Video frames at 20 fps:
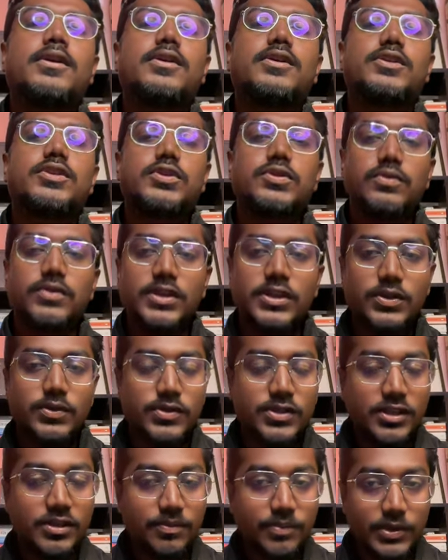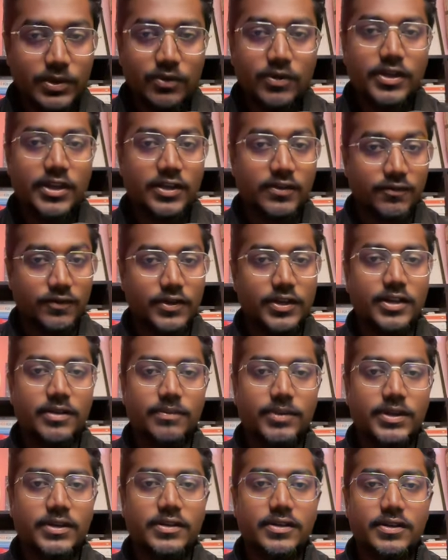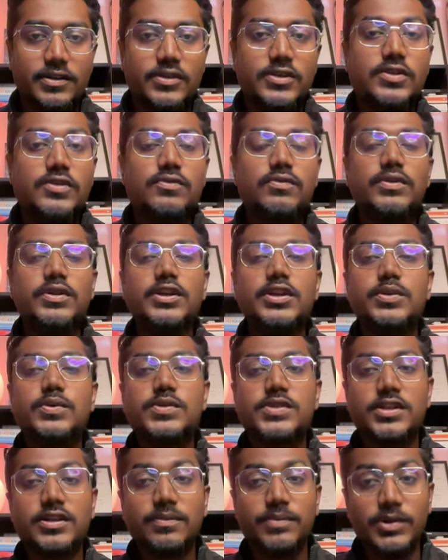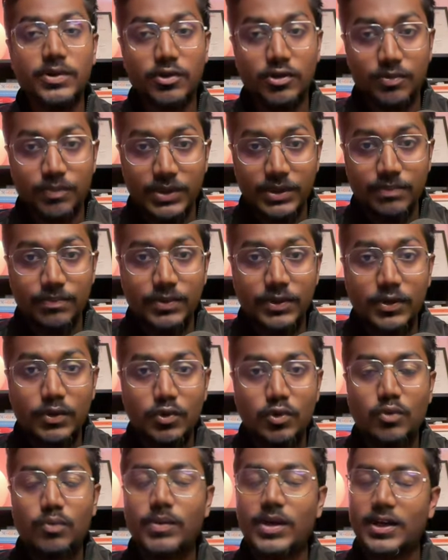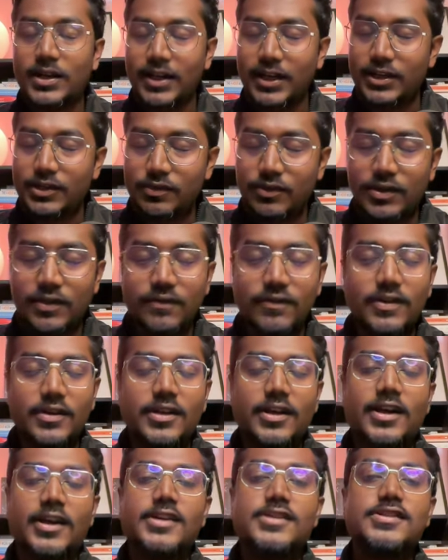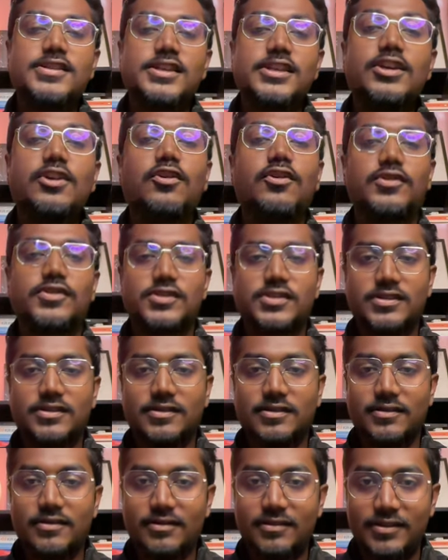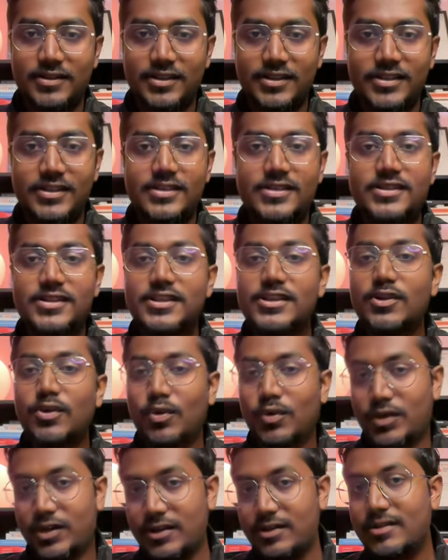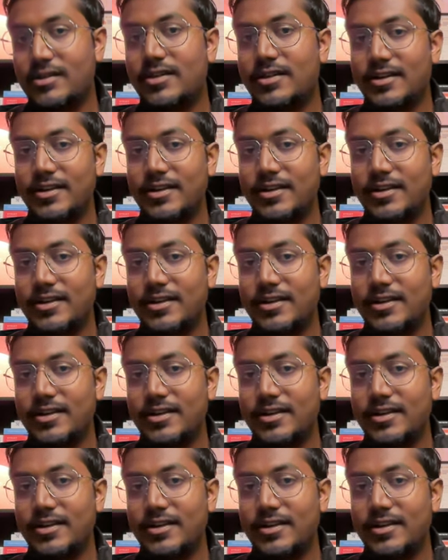you need to seek beyond infotainment. You need to seek beyond people whom I like to refer as econs. E-C-O-N.